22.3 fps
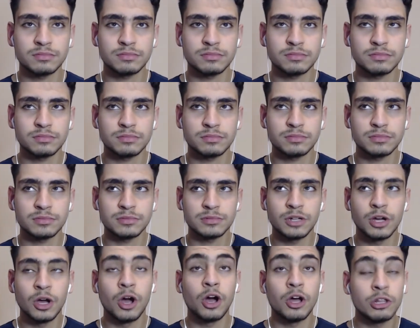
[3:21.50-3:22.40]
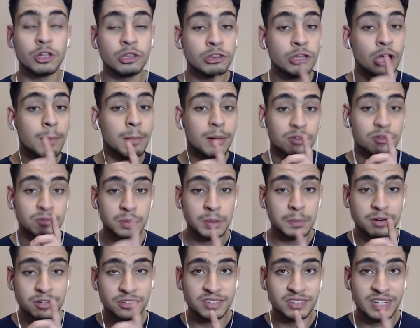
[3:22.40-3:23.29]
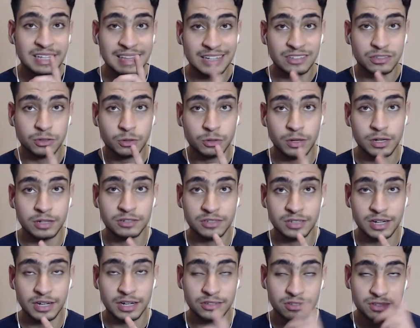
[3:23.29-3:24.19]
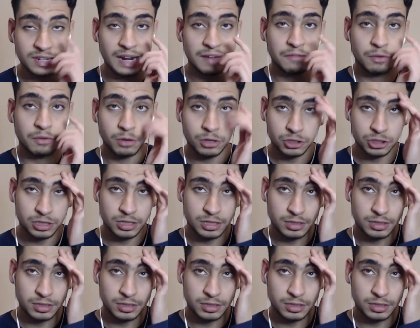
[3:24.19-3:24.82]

people are saying that's crazy. I still haven't watched it.